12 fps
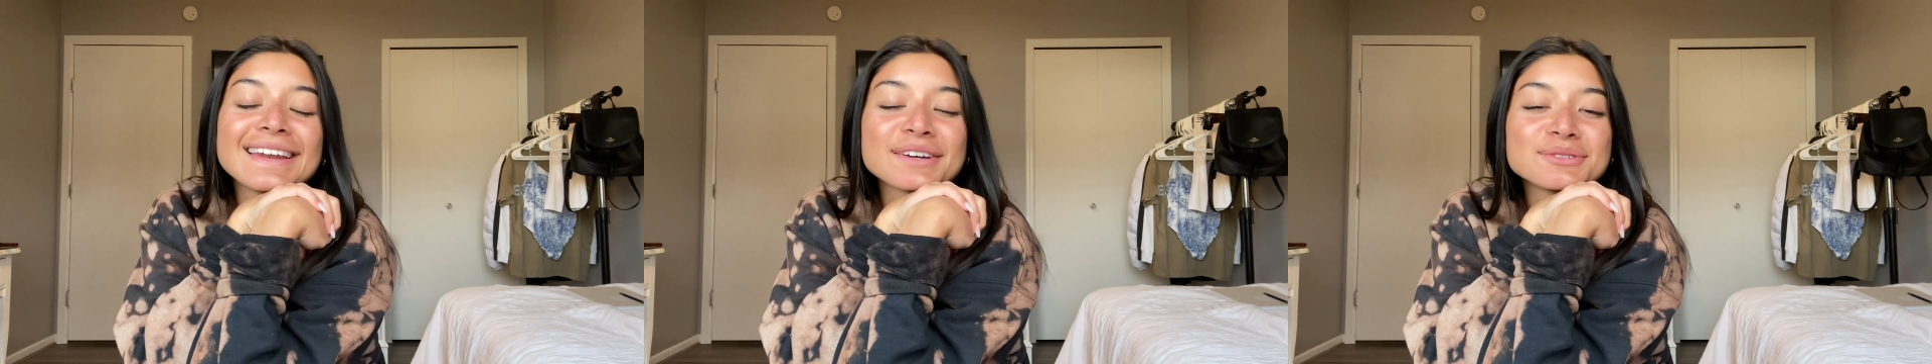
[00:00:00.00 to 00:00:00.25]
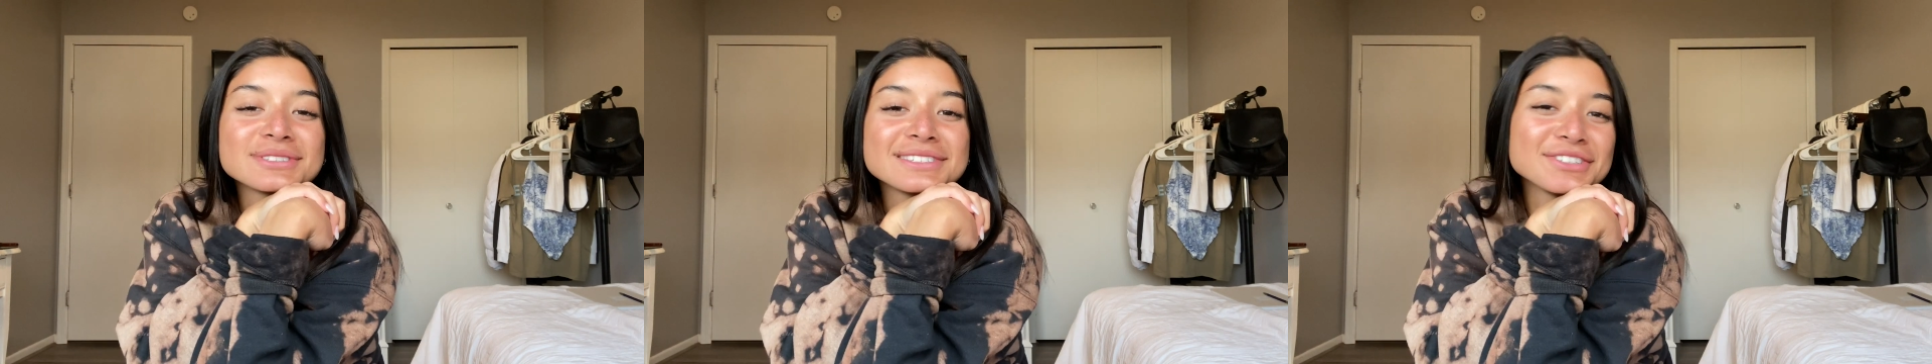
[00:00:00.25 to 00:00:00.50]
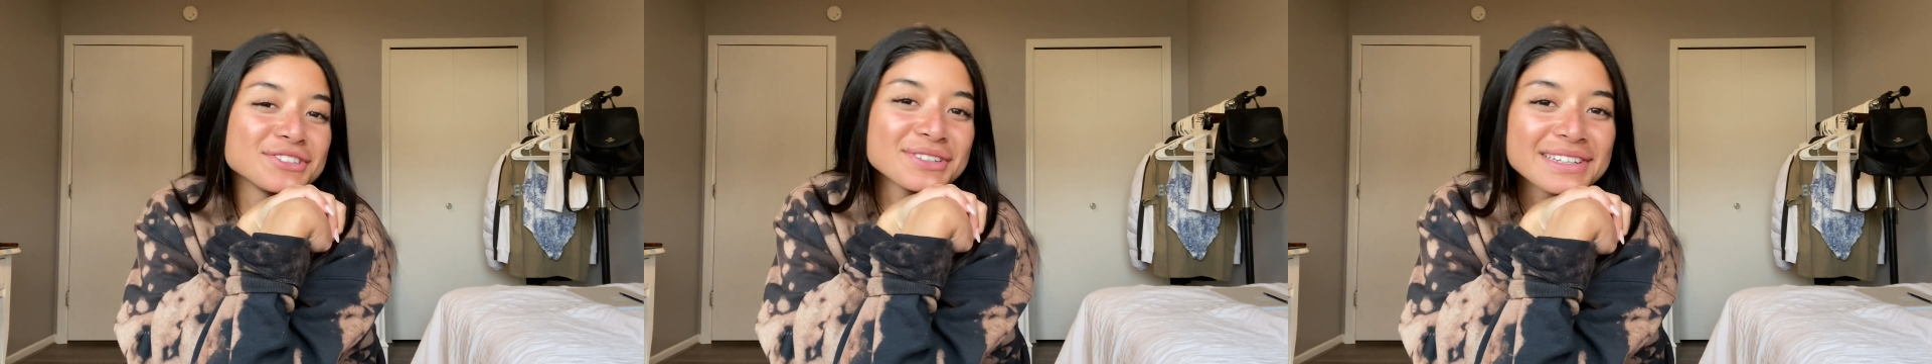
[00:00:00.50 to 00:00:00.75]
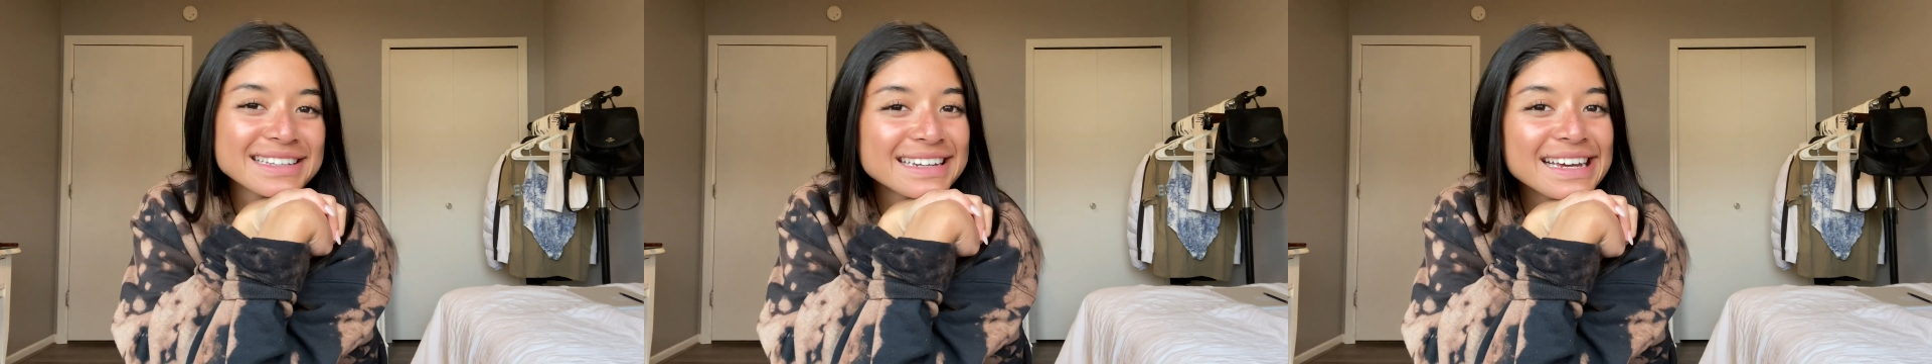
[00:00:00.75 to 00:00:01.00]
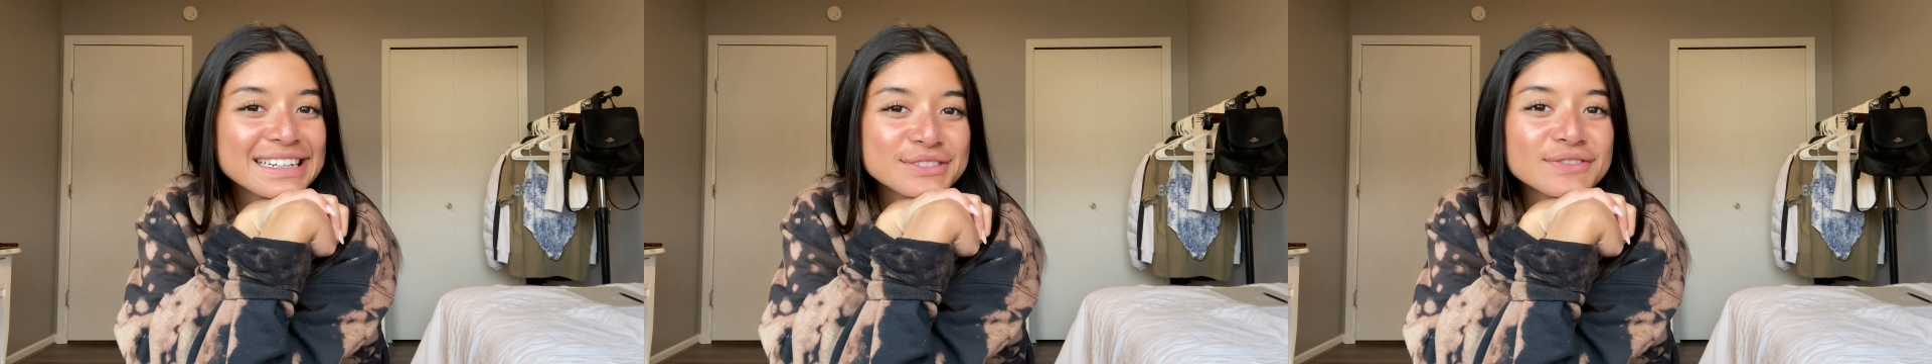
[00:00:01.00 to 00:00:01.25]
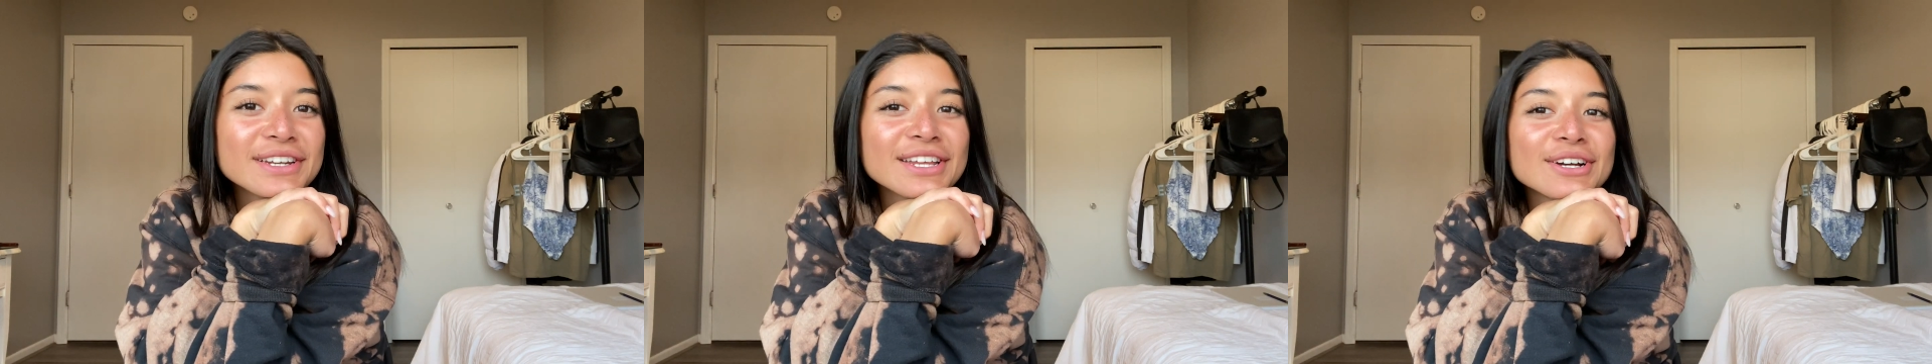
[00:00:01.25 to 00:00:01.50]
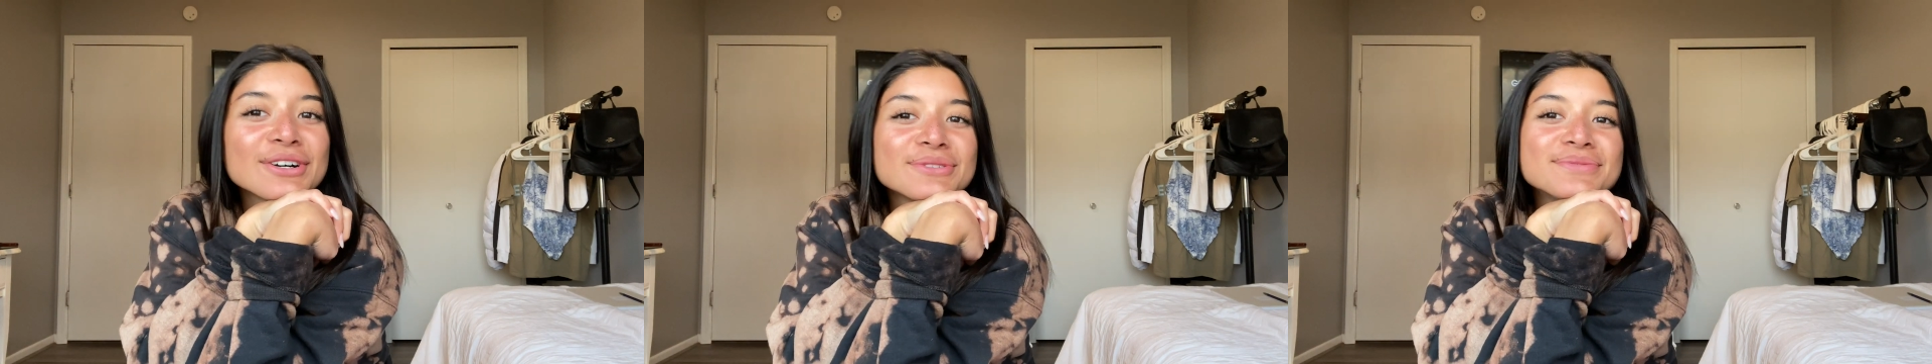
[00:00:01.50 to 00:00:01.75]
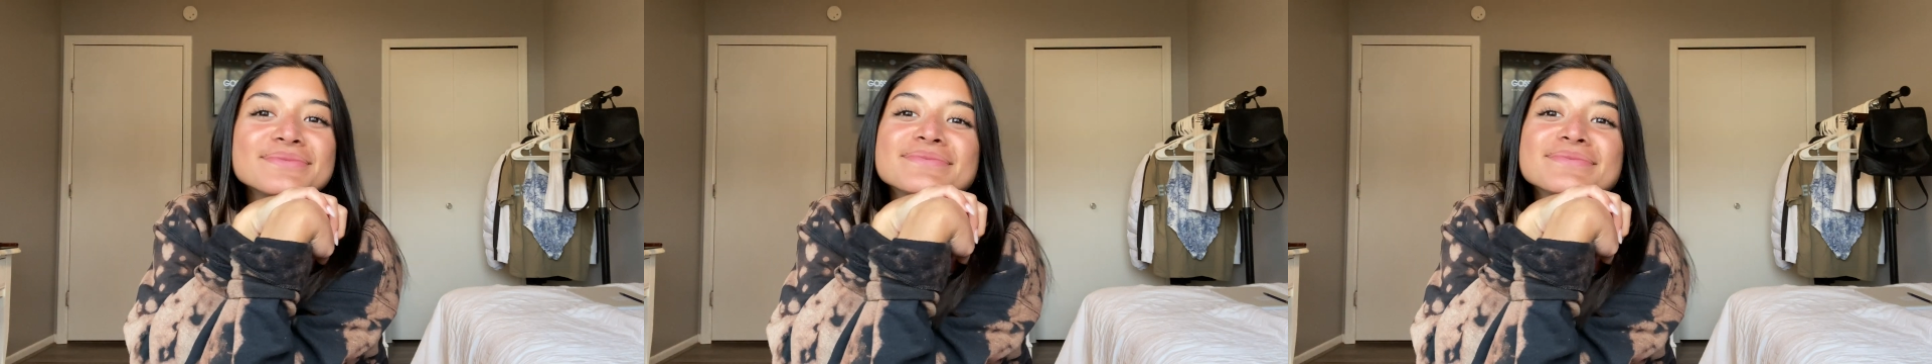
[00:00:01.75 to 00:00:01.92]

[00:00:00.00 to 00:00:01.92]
And I will see you in the next video.